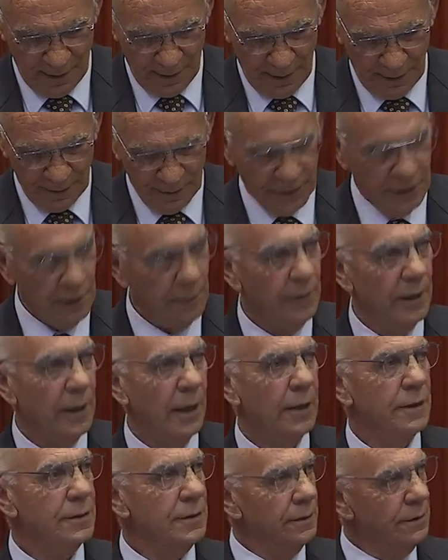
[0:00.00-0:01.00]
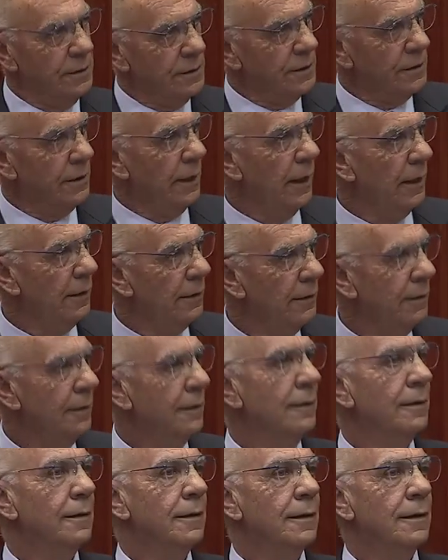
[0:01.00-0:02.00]
And CBH in this state,
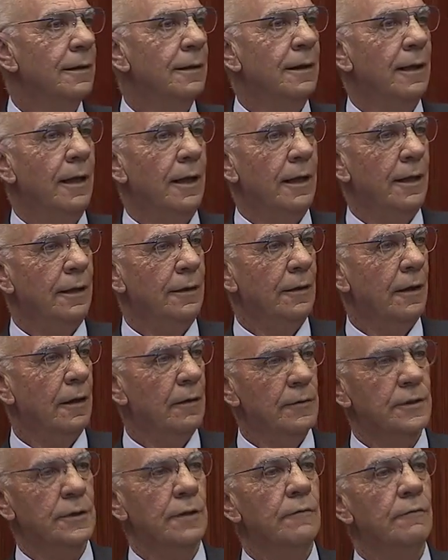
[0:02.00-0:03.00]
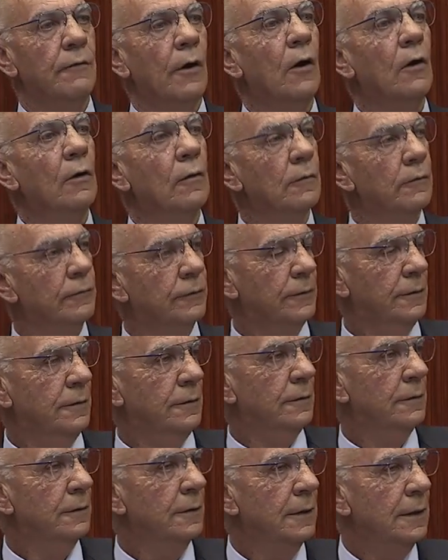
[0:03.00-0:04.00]
and I was involved
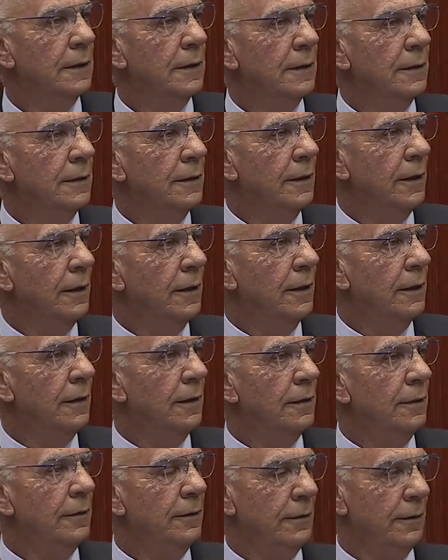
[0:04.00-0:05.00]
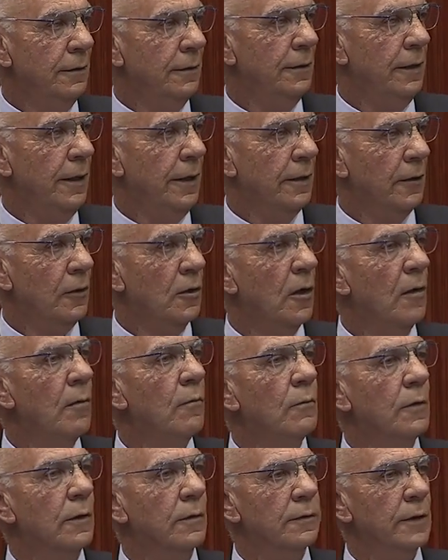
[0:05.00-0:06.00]
at a
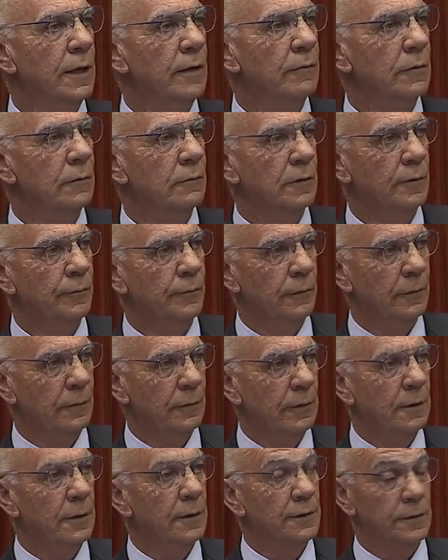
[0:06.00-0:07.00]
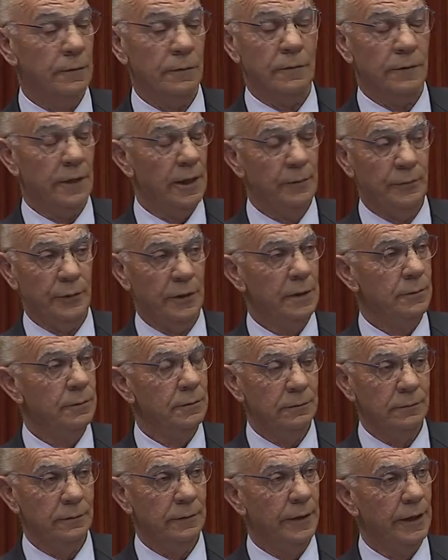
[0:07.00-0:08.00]
Commonwealth level with some great people.